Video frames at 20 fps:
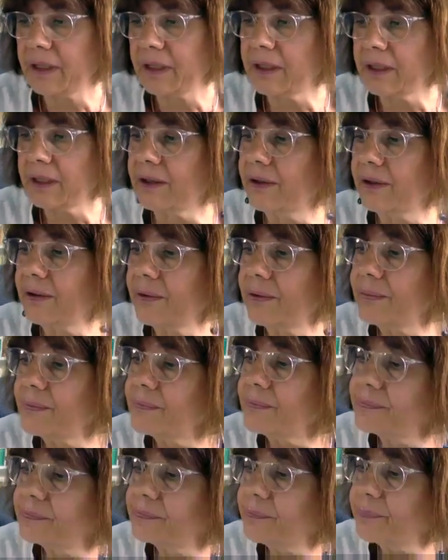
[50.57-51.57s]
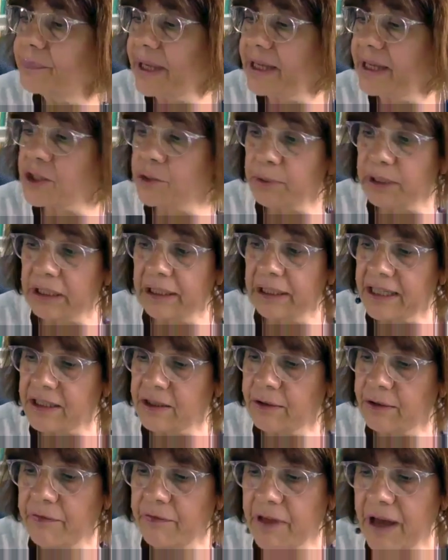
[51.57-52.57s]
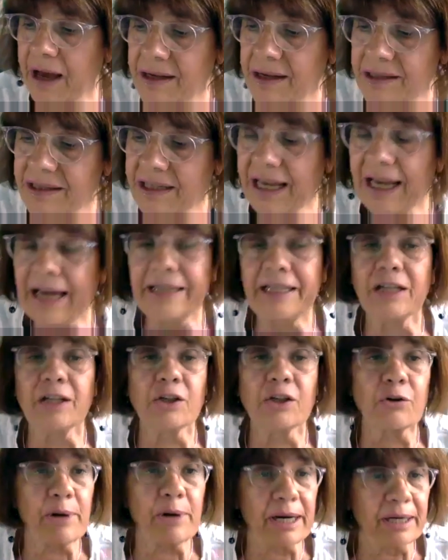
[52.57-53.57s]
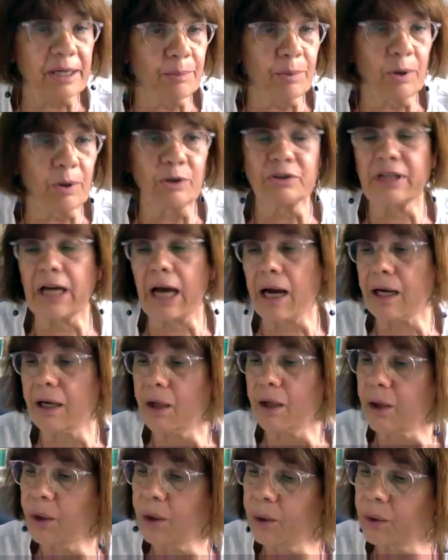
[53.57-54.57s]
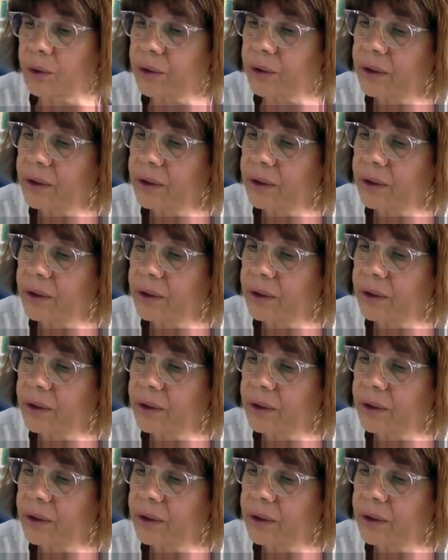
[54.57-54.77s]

bears witness of that, an incredible dialogue